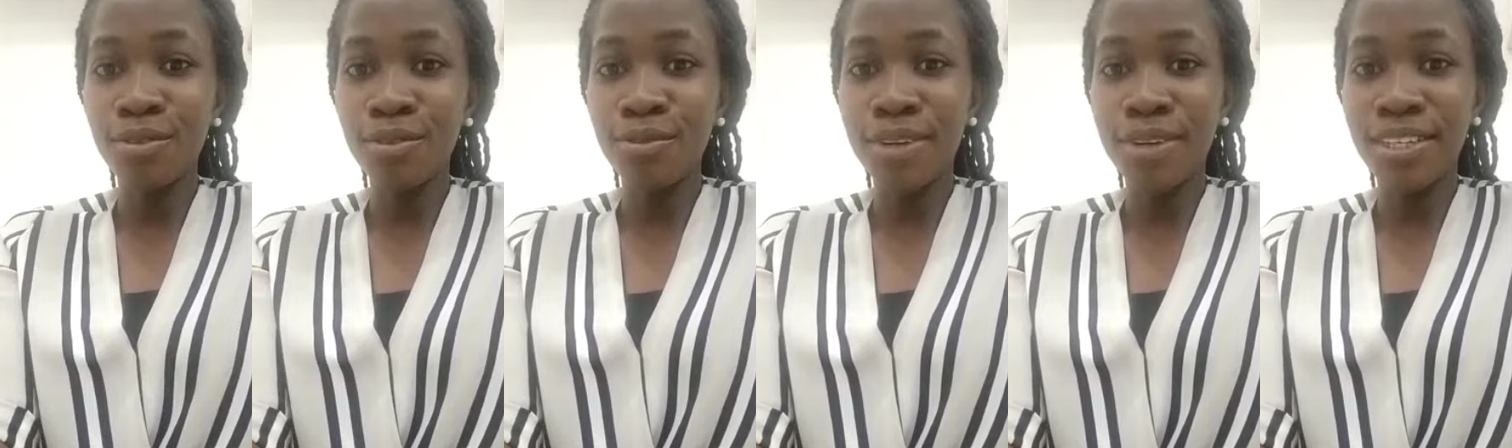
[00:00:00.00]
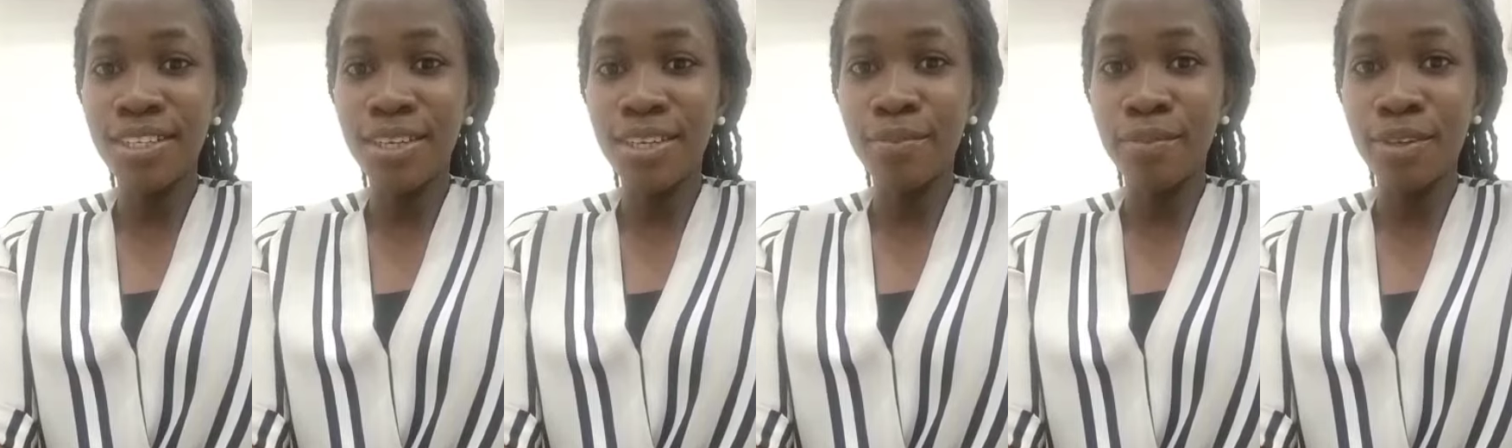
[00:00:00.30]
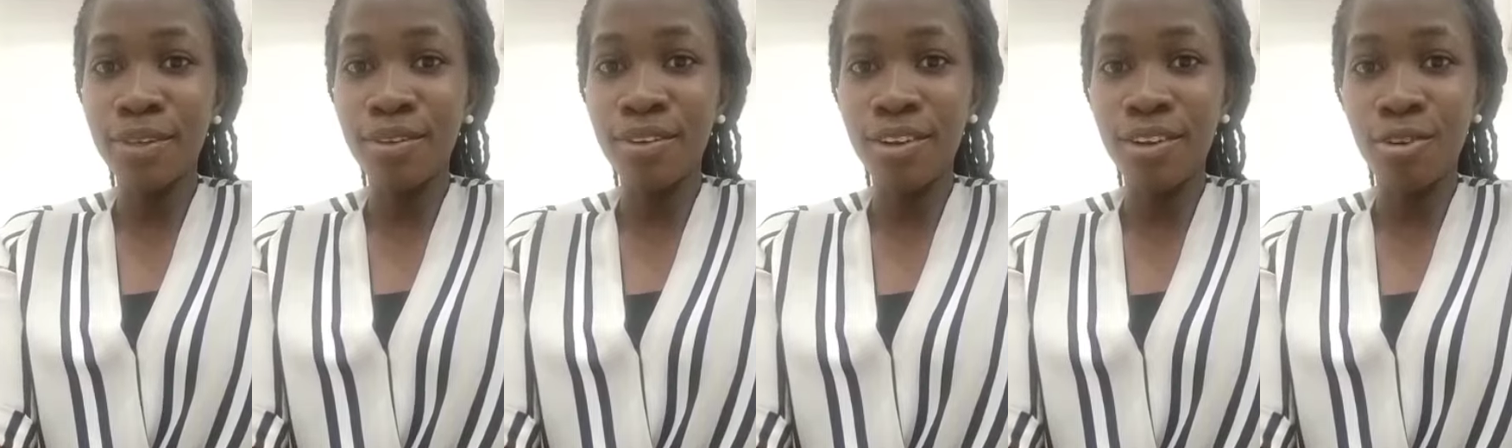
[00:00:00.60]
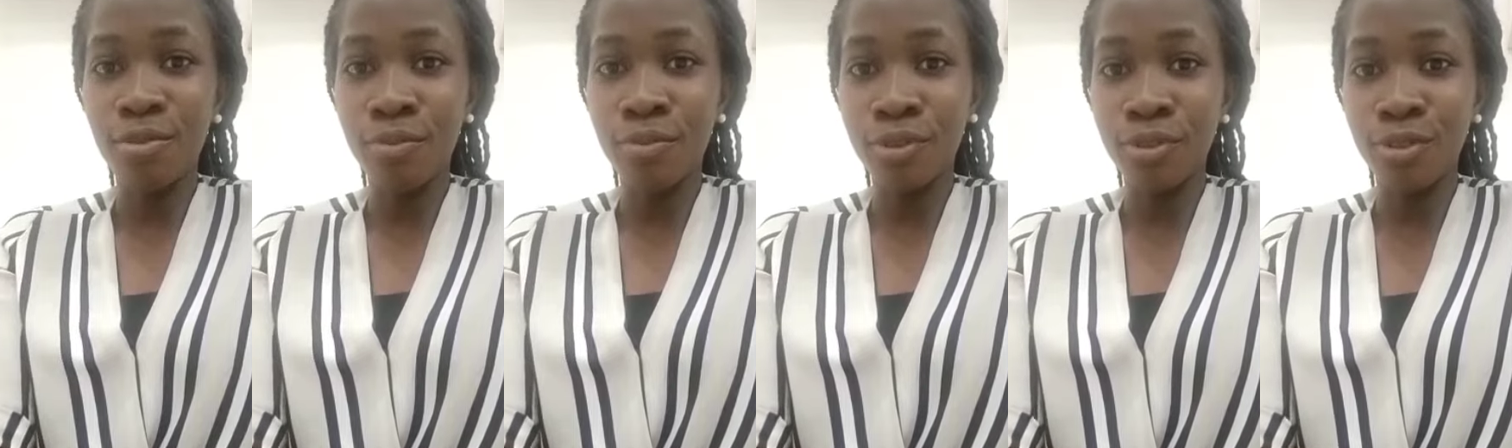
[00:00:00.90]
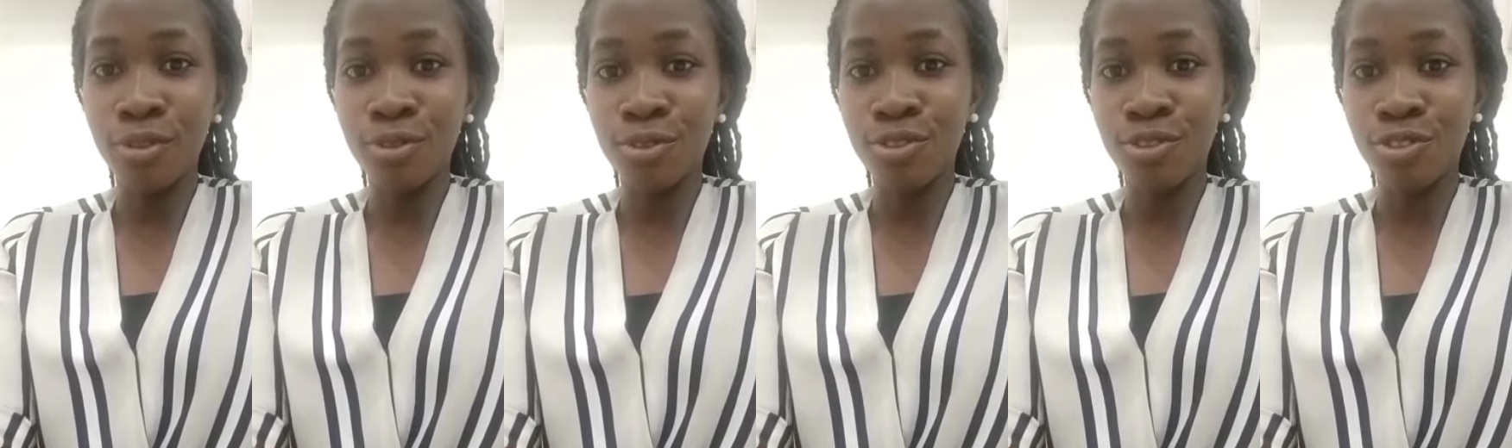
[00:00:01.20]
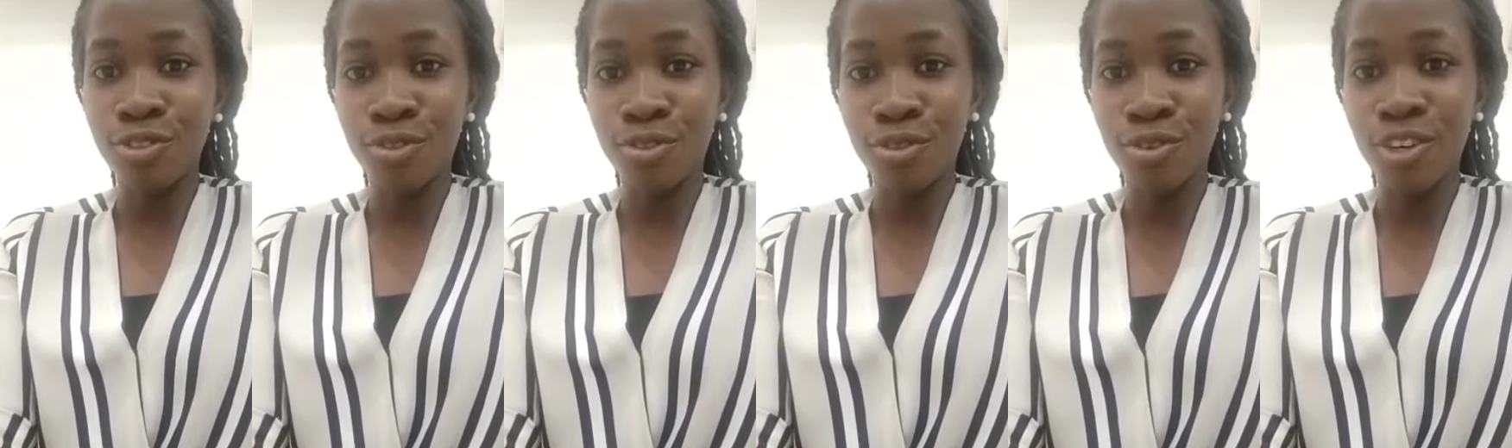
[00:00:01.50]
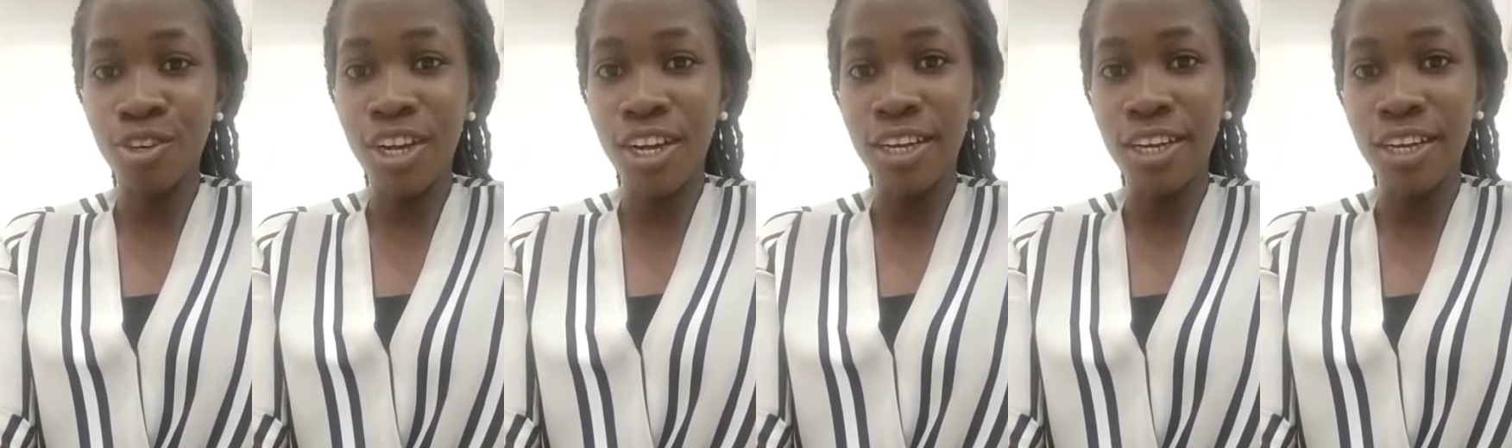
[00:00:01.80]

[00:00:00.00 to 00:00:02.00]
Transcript: Oluwadamilola Omotosho,